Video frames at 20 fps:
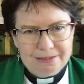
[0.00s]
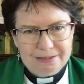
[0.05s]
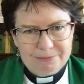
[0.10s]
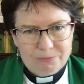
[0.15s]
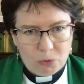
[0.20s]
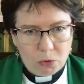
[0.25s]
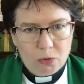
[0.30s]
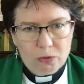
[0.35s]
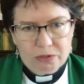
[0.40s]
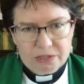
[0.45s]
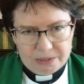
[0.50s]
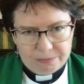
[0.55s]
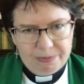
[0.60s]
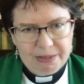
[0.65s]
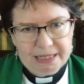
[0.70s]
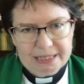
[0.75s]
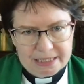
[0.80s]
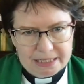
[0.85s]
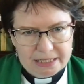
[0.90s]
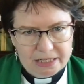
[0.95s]
Paul
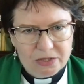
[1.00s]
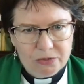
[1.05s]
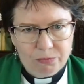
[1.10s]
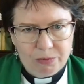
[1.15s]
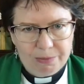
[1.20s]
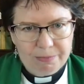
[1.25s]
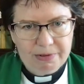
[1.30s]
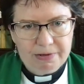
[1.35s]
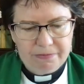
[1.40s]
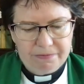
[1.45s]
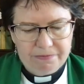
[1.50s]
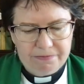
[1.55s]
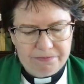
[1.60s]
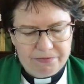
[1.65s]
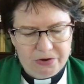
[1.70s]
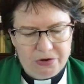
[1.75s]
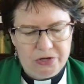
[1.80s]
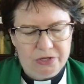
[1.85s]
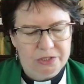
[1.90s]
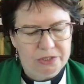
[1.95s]
speaks to the women
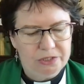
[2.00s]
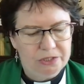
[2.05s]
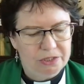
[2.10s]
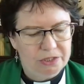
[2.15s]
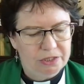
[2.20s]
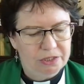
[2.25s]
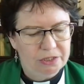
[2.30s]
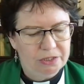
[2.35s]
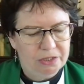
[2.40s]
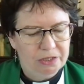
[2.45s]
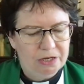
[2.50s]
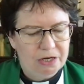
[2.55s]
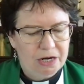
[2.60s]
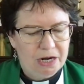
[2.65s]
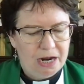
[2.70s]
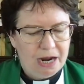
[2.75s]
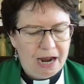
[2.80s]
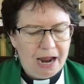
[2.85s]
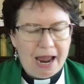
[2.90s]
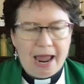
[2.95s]
first.
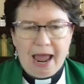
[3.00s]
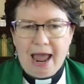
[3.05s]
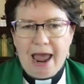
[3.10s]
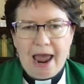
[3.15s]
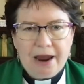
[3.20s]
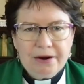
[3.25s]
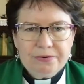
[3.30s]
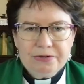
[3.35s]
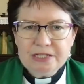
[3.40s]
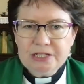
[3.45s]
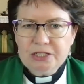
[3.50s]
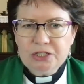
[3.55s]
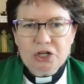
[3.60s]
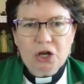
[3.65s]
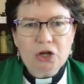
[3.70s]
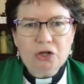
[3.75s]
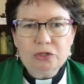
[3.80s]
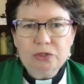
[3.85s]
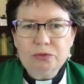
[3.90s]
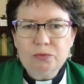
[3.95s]

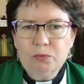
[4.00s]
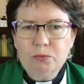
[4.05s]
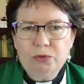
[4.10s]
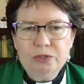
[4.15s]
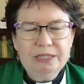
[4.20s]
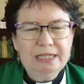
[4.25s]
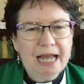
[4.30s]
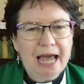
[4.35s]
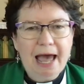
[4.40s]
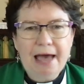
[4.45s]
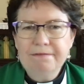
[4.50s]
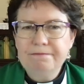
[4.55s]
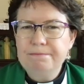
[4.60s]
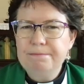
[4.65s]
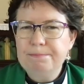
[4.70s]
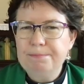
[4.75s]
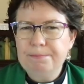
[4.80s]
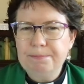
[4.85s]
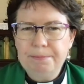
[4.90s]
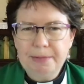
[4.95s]
Aristotle would have
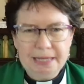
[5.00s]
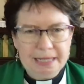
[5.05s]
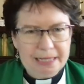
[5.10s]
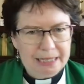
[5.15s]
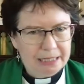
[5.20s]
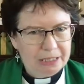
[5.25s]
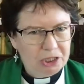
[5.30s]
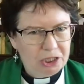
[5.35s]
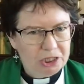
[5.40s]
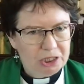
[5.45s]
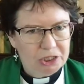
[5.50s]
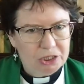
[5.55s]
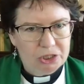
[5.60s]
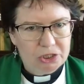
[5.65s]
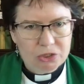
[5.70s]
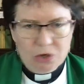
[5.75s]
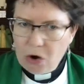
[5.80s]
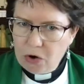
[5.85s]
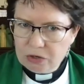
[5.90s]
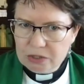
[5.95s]
been
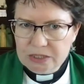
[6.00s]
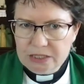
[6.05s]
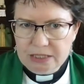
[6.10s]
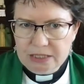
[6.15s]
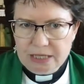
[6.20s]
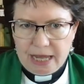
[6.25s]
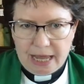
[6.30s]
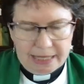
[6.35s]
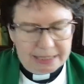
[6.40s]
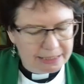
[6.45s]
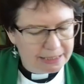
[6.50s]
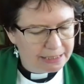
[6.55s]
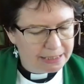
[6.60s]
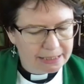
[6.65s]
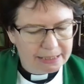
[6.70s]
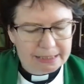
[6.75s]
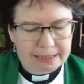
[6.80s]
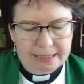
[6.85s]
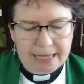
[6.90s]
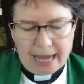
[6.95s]
shocked and
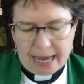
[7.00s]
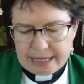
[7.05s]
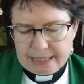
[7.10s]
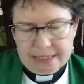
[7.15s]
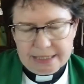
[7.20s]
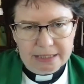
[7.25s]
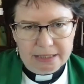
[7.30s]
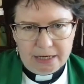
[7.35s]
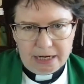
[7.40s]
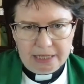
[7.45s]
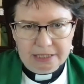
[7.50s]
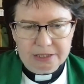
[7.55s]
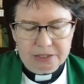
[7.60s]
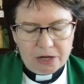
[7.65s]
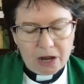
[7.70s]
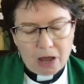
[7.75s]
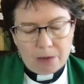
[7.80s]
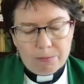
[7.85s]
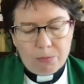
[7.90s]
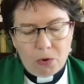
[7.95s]
scandalized.
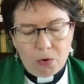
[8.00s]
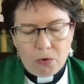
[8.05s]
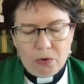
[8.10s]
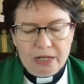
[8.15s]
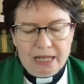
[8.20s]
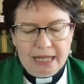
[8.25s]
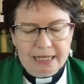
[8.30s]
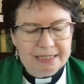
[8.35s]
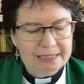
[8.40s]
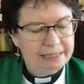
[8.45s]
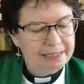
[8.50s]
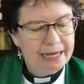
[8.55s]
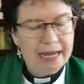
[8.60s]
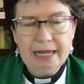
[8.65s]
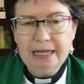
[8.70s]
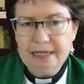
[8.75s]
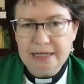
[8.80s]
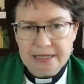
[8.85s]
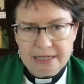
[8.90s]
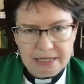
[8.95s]
Paul has
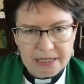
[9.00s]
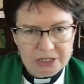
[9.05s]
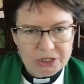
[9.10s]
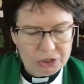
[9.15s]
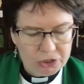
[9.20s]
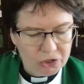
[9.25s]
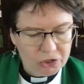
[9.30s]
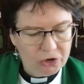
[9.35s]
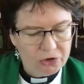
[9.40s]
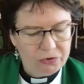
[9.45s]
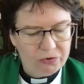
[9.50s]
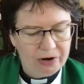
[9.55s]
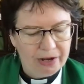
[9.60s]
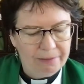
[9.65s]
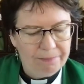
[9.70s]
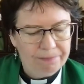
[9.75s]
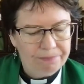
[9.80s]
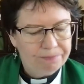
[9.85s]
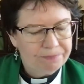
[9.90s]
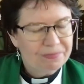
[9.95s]
taken his genre
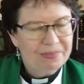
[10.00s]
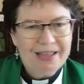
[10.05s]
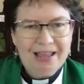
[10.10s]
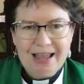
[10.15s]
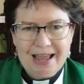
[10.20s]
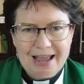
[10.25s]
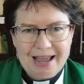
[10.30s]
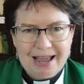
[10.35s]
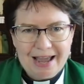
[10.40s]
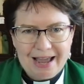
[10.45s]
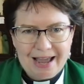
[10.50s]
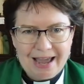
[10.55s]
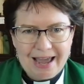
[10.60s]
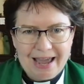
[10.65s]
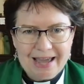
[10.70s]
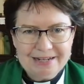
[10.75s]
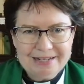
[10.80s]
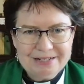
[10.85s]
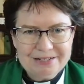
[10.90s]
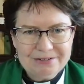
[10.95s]

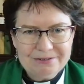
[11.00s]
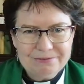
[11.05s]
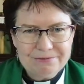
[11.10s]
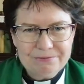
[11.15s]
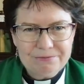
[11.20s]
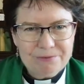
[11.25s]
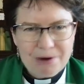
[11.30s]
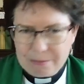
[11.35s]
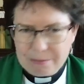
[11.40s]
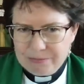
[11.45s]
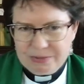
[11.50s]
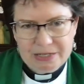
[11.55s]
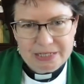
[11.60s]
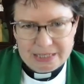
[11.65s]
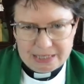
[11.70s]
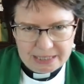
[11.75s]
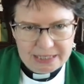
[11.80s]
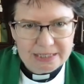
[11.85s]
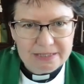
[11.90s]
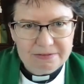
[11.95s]
and rubbed it
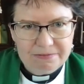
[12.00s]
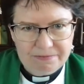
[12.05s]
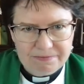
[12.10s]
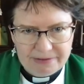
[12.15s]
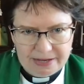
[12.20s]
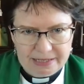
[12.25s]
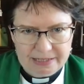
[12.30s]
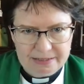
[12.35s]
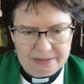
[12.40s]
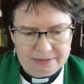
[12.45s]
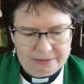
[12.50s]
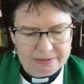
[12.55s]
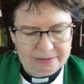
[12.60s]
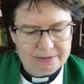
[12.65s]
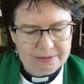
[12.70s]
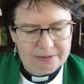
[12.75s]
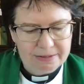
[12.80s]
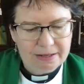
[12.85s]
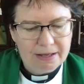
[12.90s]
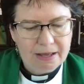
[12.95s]
in his face.